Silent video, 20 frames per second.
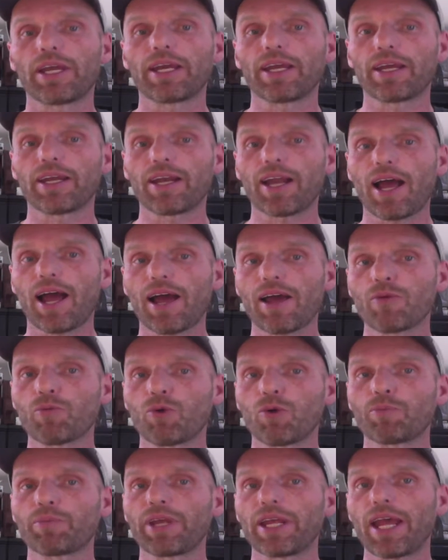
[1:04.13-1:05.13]
and I
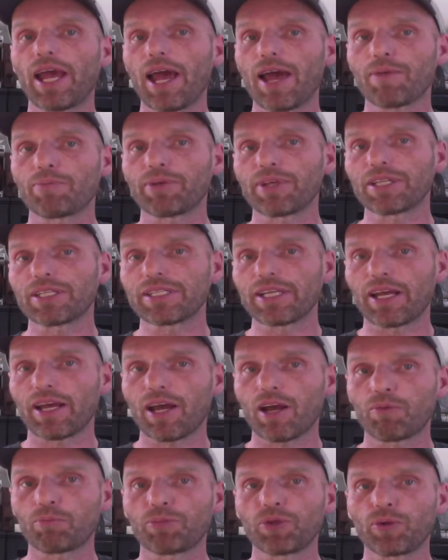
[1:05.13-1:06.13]
will be happy to
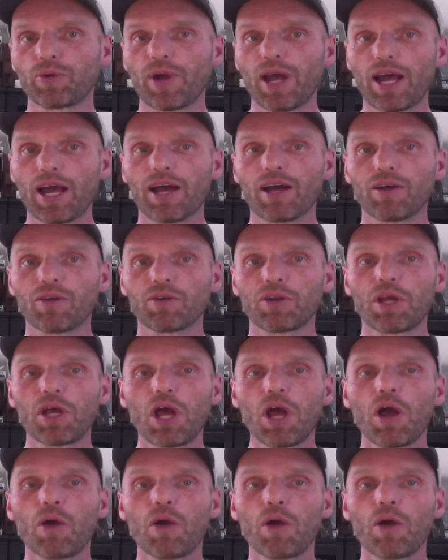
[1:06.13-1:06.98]
help you out.